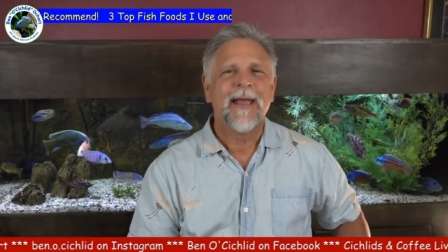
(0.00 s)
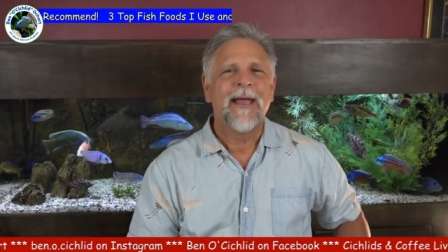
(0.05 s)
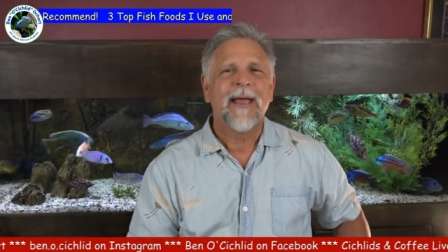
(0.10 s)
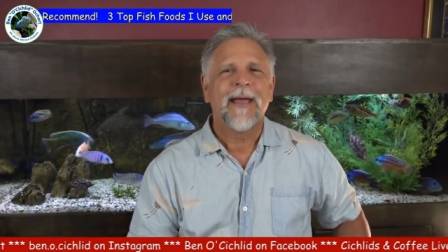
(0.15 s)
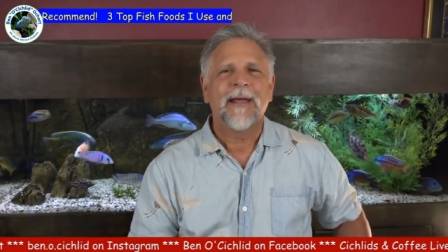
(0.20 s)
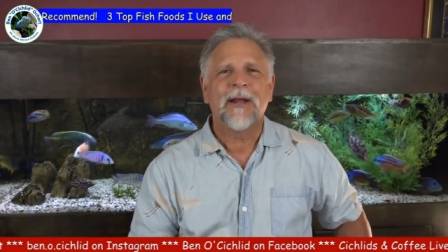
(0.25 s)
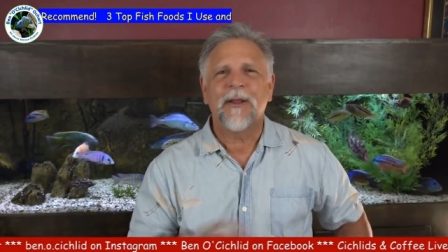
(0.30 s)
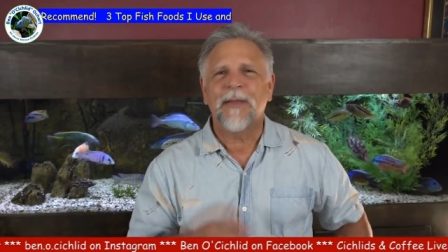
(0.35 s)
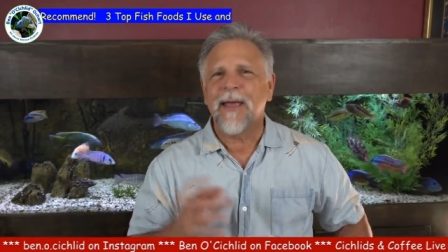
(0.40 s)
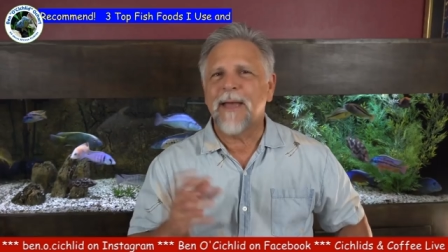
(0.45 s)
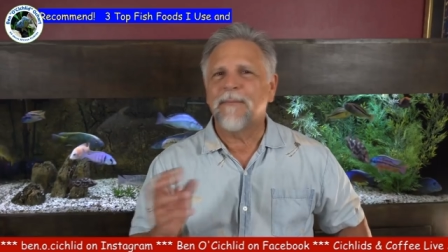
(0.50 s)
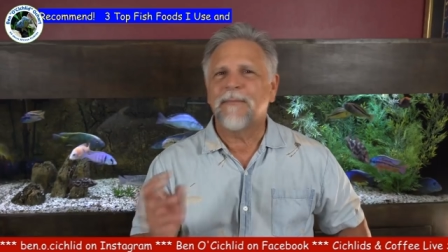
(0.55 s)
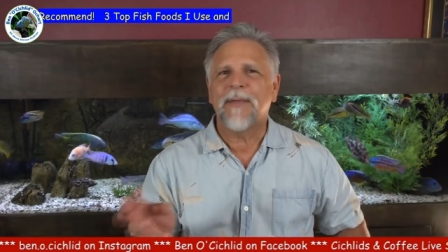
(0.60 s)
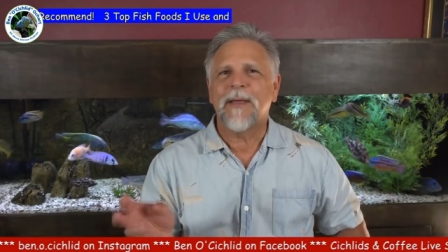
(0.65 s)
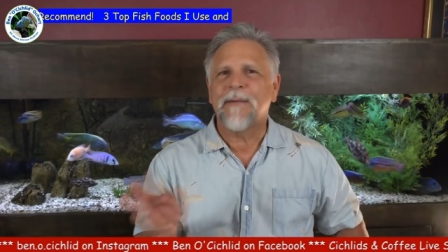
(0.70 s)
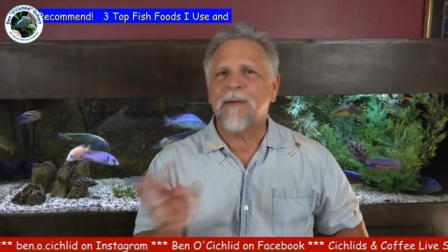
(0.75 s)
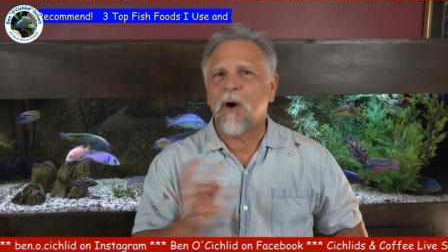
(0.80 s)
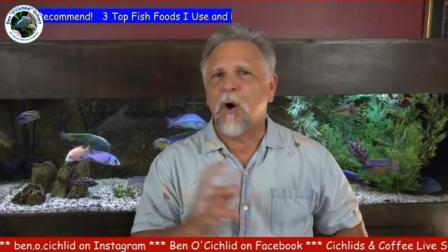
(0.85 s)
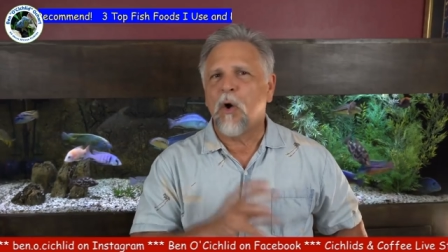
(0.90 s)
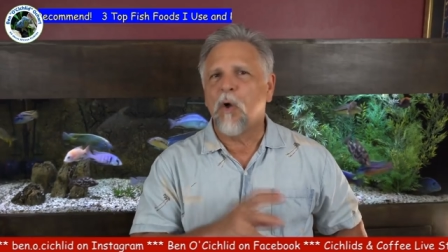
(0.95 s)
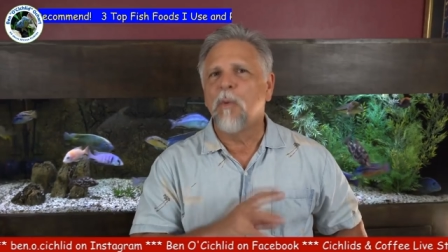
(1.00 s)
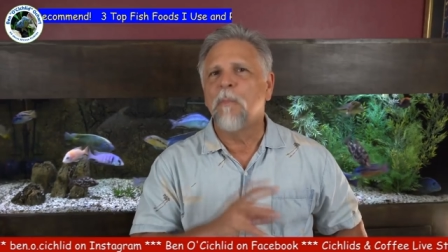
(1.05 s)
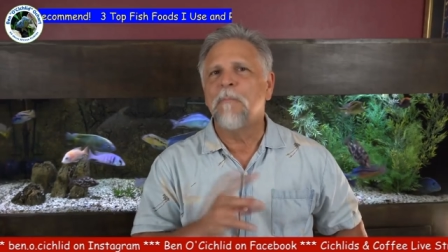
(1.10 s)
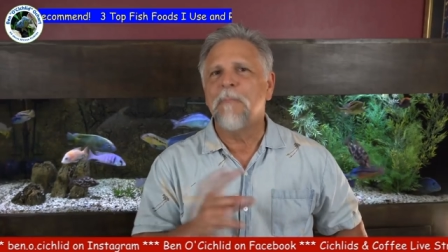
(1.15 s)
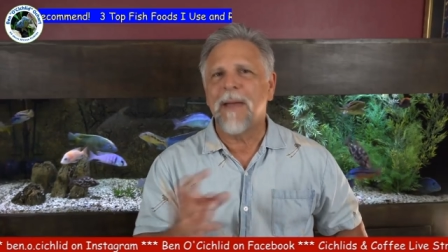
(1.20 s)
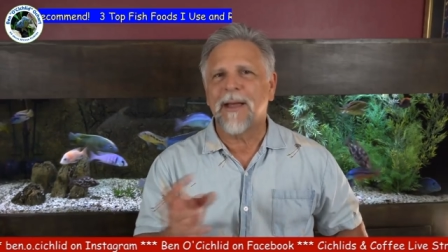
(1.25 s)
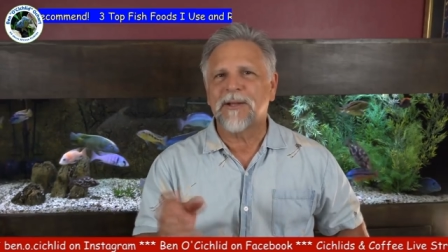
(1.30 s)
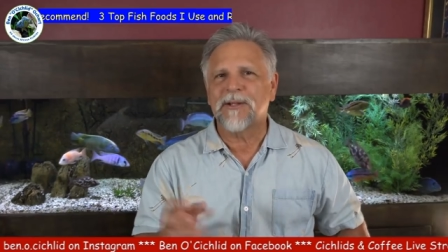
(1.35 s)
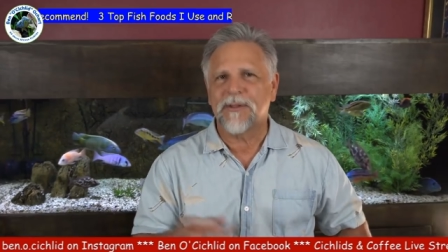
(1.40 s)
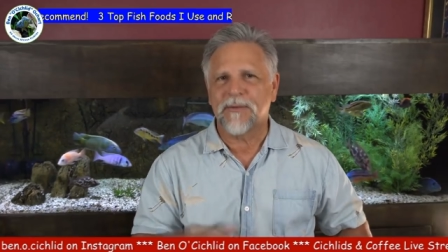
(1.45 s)
you know they have, they have a whole
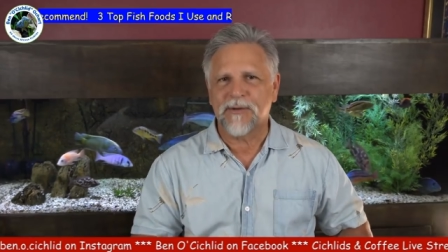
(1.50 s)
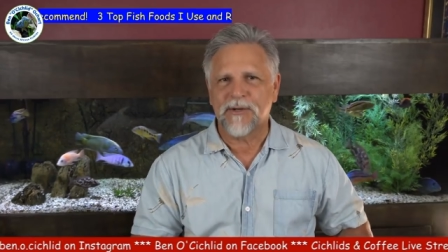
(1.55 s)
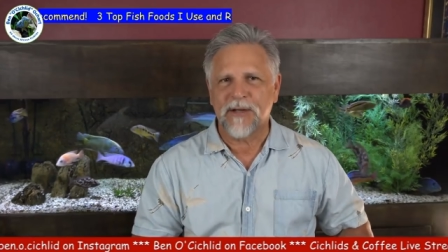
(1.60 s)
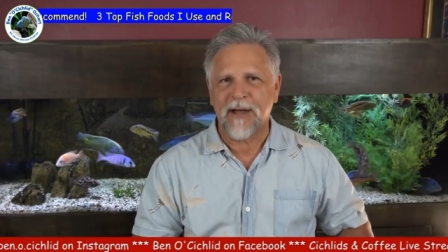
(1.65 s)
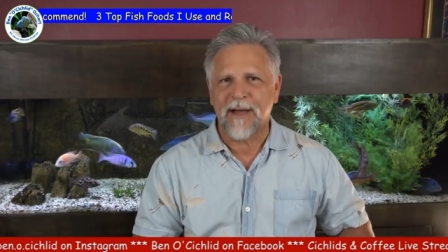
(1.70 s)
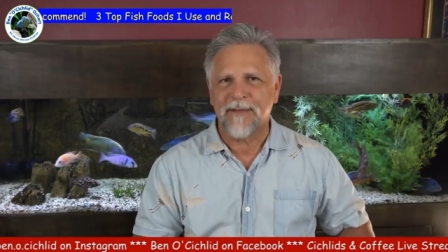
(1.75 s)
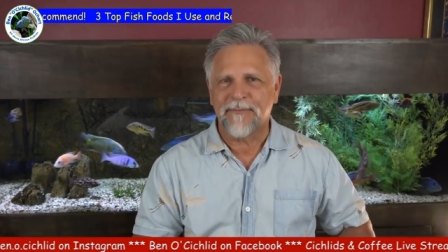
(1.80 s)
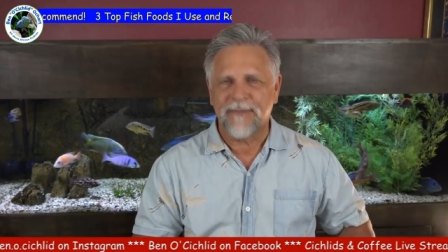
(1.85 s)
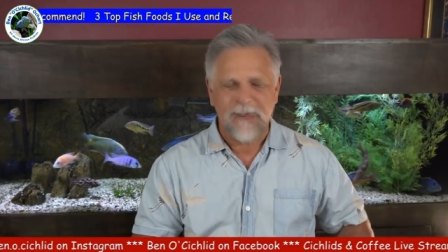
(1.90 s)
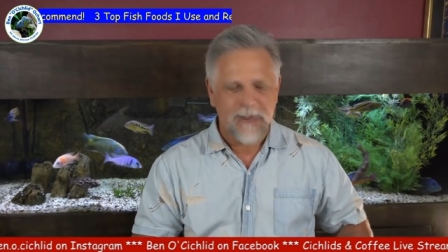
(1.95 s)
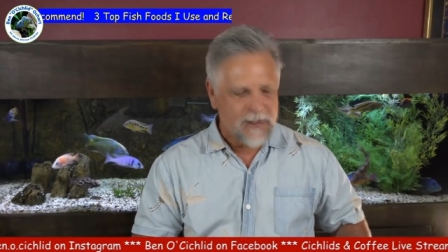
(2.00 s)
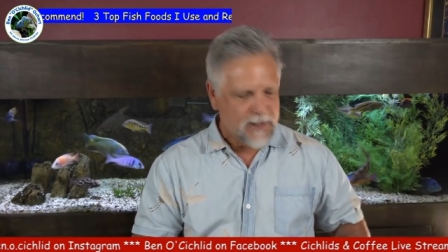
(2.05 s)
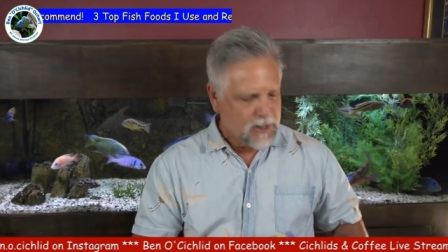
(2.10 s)
mix of stuff.